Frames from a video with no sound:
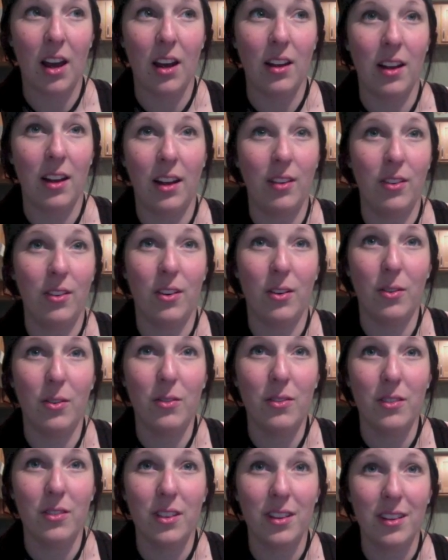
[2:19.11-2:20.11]
I don't
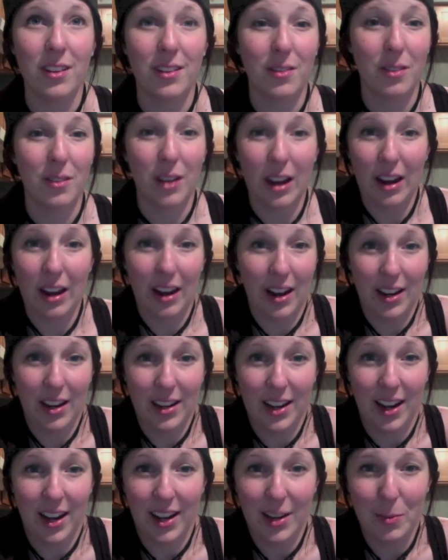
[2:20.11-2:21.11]
know,
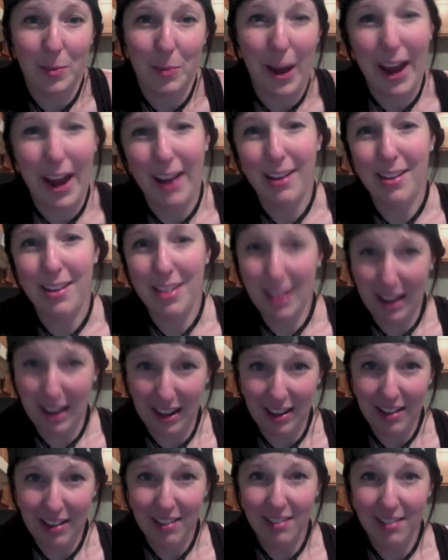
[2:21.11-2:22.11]
any bad
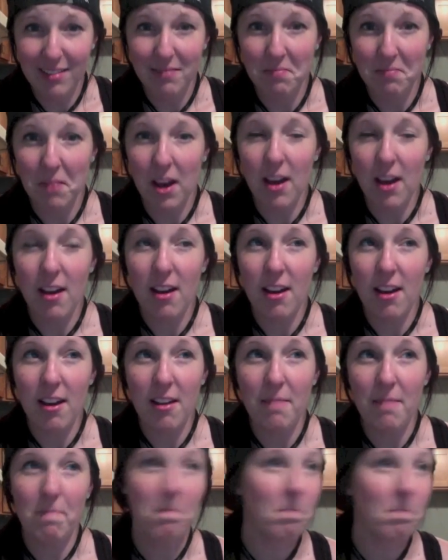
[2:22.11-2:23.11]
thing,
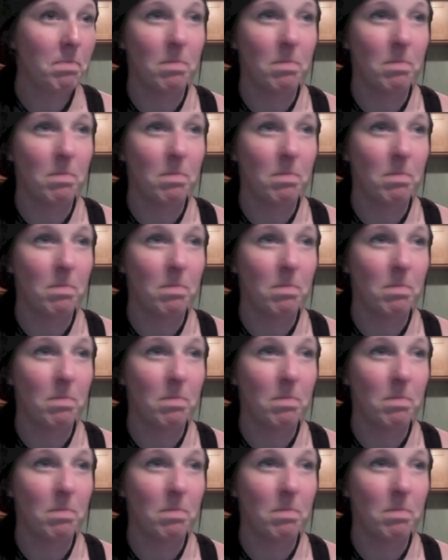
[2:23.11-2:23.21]
you